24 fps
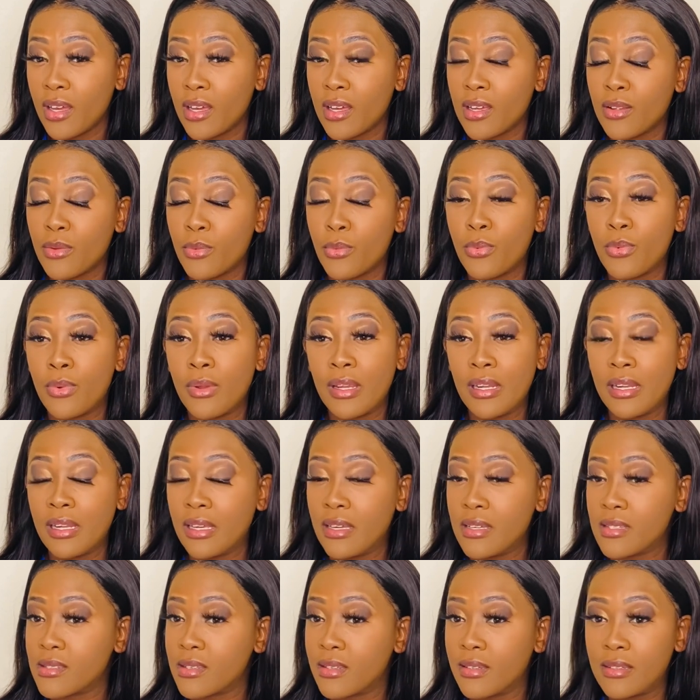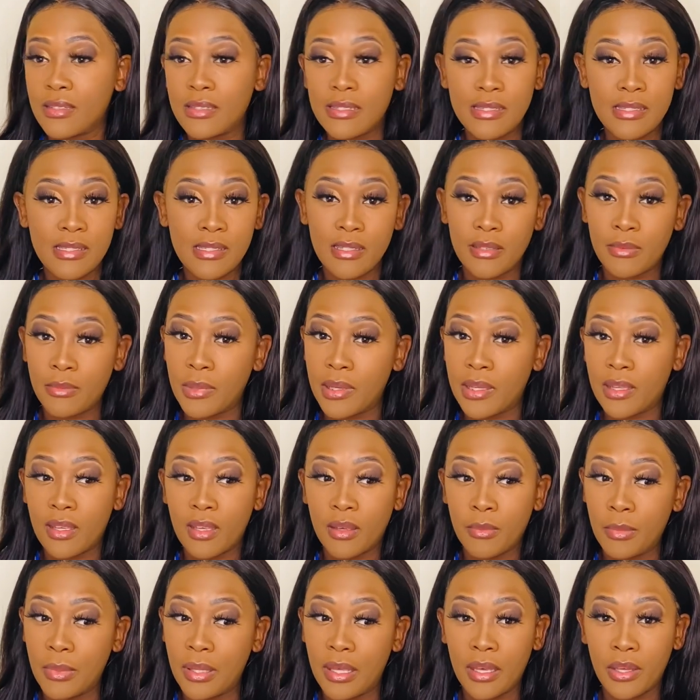it really isn't easy
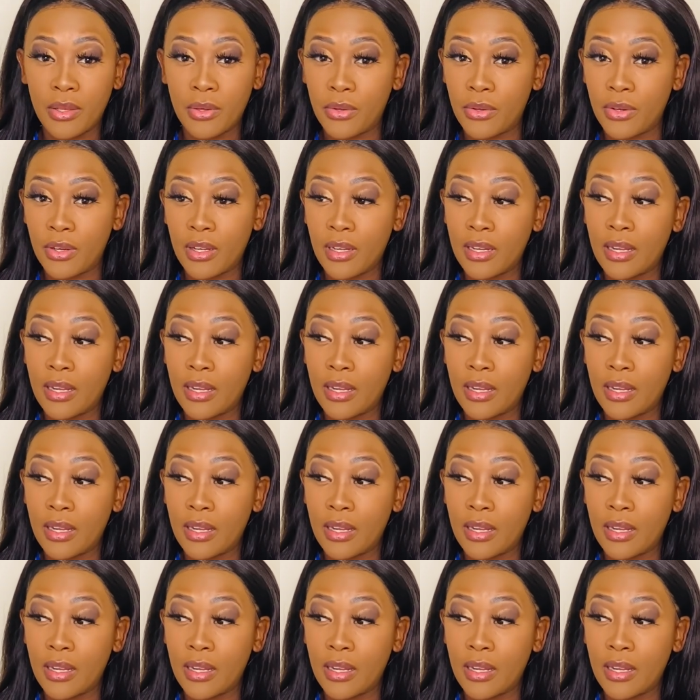making me angry.